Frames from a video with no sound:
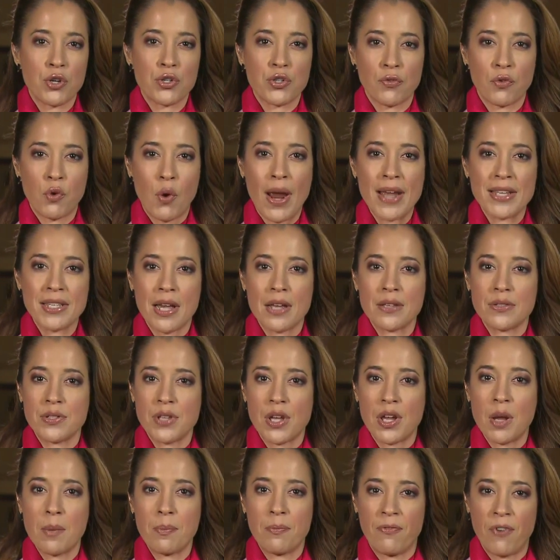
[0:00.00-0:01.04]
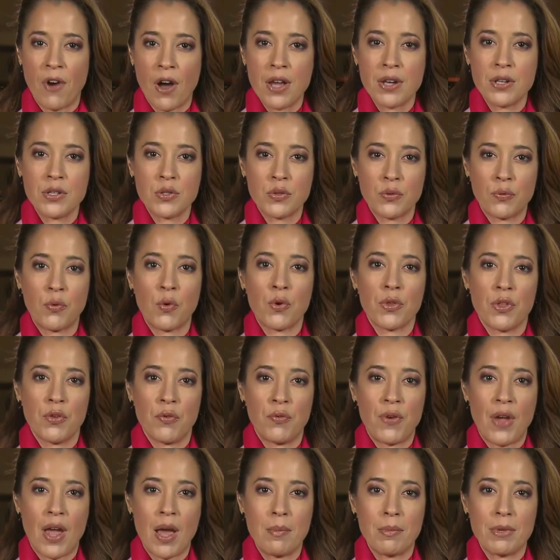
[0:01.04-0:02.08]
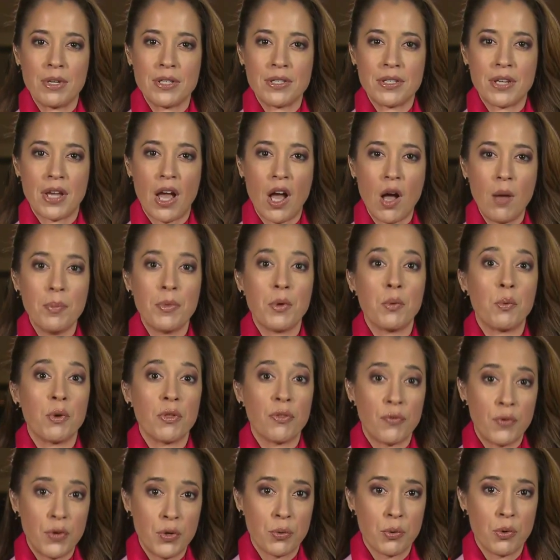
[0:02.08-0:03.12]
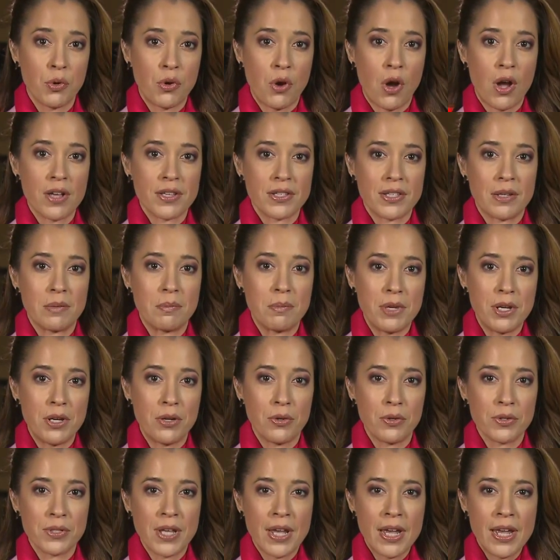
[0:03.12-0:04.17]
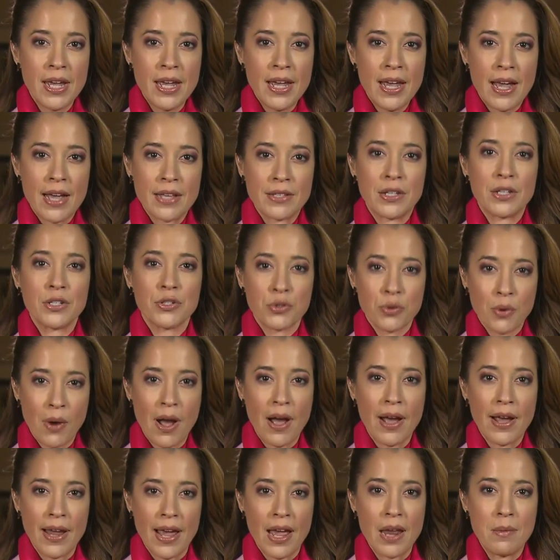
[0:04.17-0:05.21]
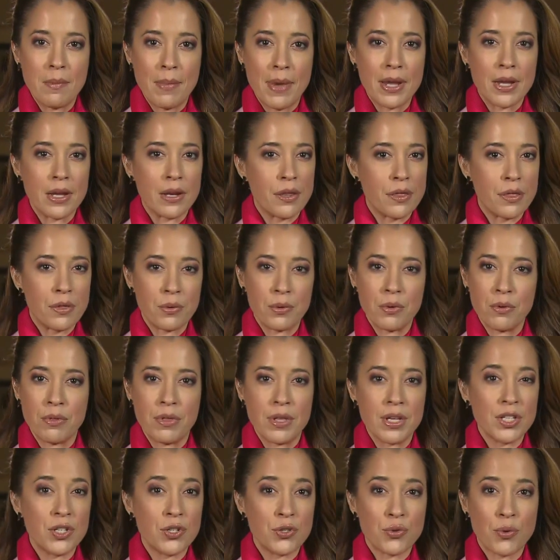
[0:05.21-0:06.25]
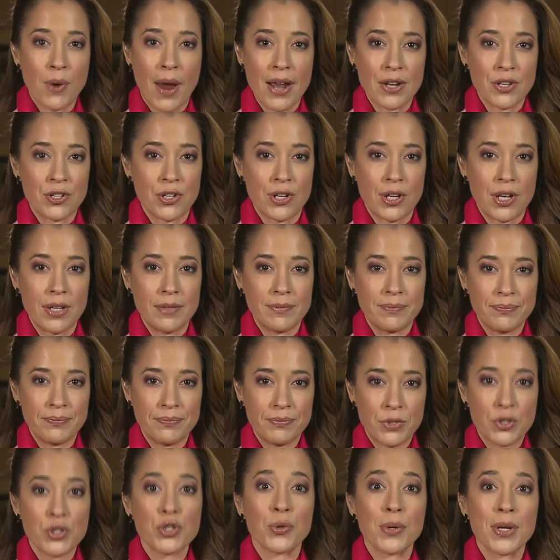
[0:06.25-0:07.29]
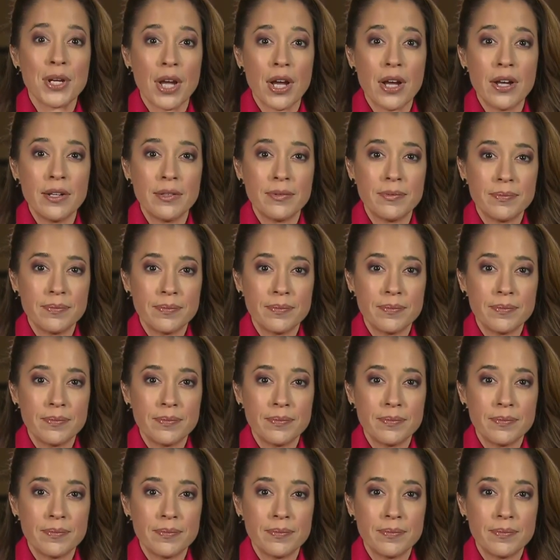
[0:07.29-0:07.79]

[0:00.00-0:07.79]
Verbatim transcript: Church of Christ has set up funds for the families to help them with funeral costs and meals as they try and make it through this tragedy. Jerika.